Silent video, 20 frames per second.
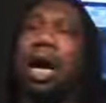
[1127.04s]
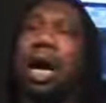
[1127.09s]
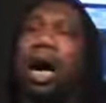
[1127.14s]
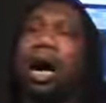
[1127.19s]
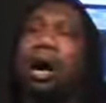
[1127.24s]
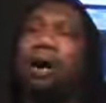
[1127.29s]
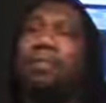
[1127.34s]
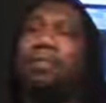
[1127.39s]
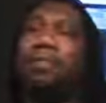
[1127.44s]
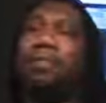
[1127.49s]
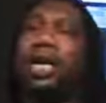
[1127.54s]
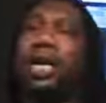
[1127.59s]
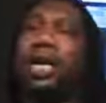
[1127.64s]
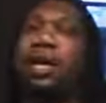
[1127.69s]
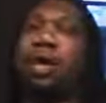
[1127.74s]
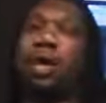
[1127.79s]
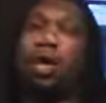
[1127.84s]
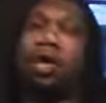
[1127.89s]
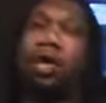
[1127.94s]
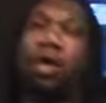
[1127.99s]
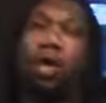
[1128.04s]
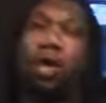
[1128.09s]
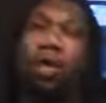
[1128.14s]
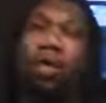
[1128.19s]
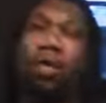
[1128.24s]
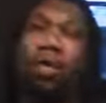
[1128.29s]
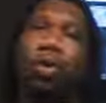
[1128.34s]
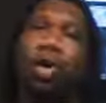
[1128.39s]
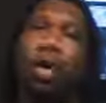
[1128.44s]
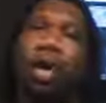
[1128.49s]
Um, he
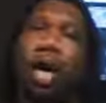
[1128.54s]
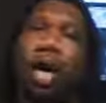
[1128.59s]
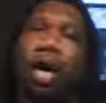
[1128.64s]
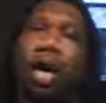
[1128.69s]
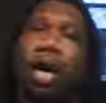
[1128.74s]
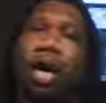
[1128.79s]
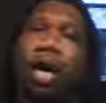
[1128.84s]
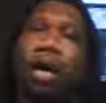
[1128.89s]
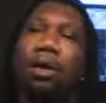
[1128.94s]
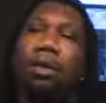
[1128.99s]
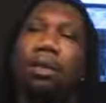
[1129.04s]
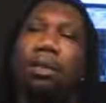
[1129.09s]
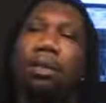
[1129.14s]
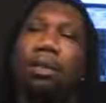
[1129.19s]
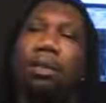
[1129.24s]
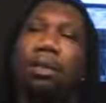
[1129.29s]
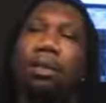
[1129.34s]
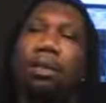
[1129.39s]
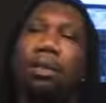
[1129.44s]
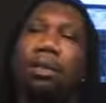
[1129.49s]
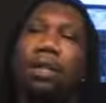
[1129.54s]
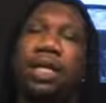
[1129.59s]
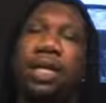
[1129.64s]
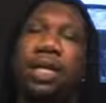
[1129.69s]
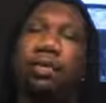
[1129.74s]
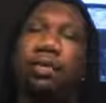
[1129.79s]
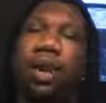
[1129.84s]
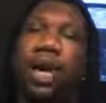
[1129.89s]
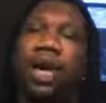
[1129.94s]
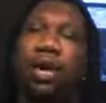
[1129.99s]
also uh,
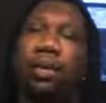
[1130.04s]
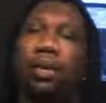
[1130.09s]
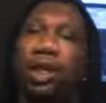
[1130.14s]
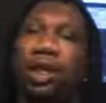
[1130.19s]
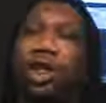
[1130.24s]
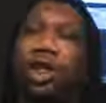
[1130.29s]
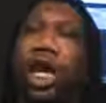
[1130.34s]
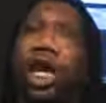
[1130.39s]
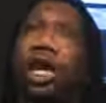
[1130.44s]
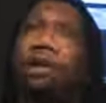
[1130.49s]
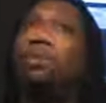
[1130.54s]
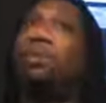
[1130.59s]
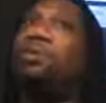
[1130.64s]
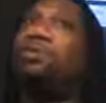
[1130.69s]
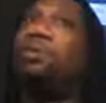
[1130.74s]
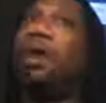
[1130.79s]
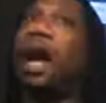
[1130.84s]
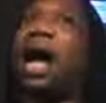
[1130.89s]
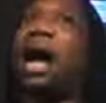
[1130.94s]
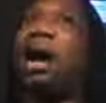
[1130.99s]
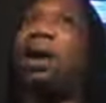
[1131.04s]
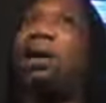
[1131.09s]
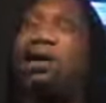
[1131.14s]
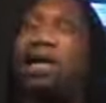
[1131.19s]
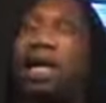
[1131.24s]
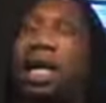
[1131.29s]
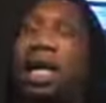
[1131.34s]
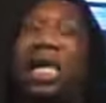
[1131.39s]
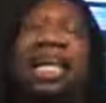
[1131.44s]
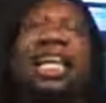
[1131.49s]
did a record with James Brown,
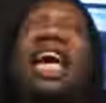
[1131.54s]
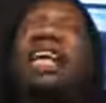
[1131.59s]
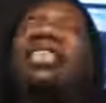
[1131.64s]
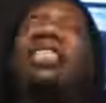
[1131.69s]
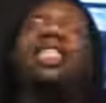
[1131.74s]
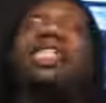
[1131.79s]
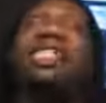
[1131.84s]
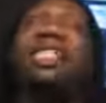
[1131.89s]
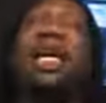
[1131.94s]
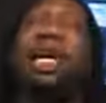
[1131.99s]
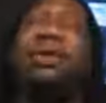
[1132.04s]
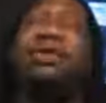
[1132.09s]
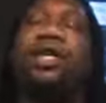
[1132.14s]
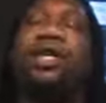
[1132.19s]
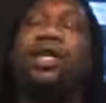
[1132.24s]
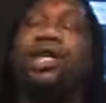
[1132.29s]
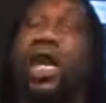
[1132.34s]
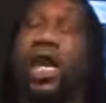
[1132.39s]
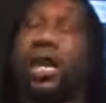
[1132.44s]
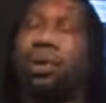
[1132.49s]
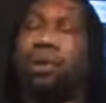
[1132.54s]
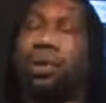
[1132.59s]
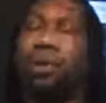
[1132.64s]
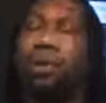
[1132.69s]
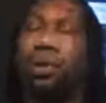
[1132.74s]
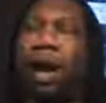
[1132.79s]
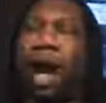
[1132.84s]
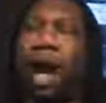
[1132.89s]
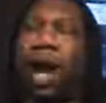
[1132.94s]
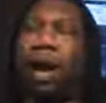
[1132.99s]
the legendary James
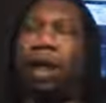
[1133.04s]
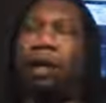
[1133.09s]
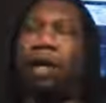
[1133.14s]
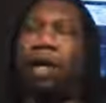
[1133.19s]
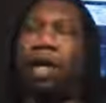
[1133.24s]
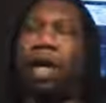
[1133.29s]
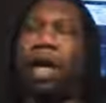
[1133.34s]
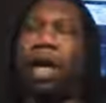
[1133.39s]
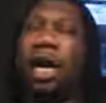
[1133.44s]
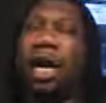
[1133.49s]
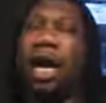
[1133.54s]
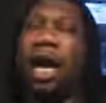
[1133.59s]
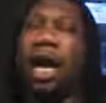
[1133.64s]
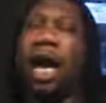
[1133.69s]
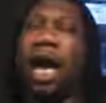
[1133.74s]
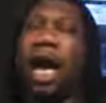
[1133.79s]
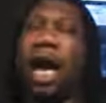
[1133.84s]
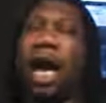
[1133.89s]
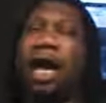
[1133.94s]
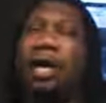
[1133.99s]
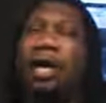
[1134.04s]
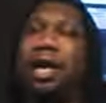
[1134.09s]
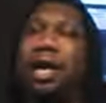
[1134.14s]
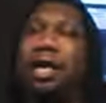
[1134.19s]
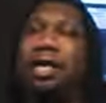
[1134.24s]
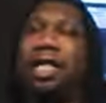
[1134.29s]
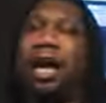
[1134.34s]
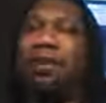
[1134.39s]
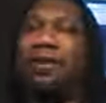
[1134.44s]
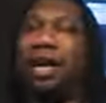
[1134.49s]
Brown. And
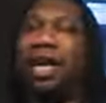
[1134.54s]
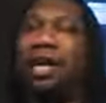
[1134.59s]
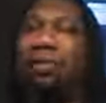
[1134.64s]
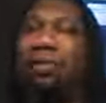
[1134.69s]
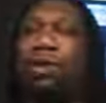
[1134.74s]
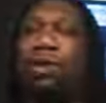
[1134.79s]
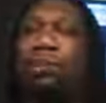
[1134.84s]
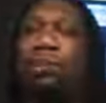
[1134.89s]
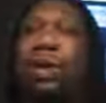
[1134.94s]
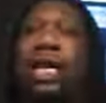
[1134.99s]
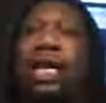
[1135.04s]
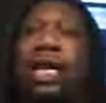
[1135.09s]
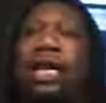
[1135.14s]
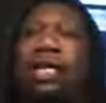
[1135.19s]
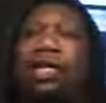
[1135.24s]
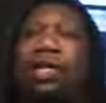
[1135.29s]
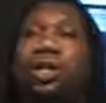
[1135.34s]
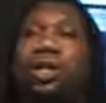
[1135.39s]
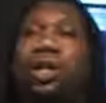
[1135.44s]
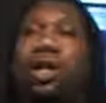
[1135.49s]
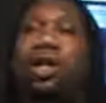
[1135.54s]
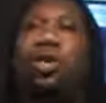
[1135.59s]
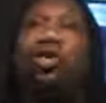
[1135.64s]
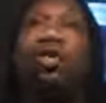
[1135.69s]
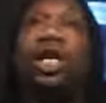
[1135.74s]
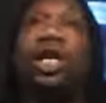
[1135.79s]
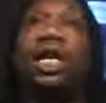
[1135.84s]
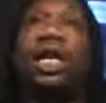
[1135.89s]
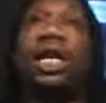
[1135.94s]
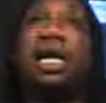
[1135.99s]
uh, that record was peace,
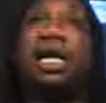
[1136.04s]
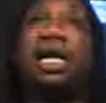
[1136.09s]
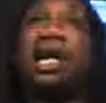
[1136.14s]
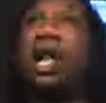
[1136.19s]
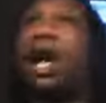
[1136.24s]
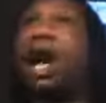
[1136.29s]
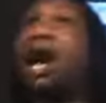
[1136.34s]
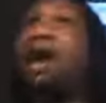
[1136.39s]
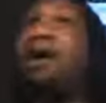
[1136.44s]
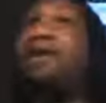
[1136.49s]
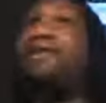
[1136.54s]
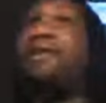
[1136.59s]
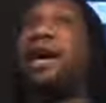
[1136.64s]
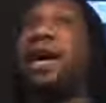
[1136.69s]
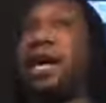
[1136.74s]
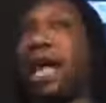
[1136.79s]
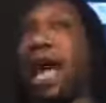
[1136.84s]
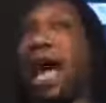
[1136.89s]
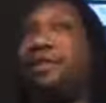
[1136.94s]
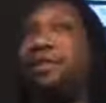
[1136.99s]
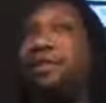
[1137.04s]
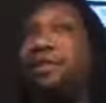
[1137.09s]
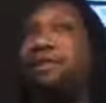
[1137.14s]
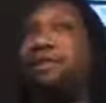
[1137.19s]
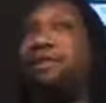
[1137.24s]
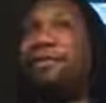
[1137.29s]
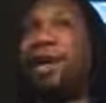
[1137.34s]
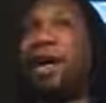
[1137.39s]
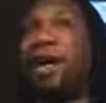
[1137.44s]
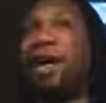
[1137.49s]
unity, love, and having
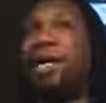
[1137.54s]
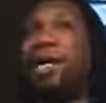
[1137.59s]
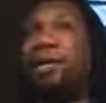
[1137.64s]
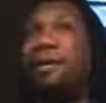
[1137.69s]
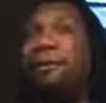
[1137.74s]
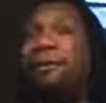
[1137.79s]
fun.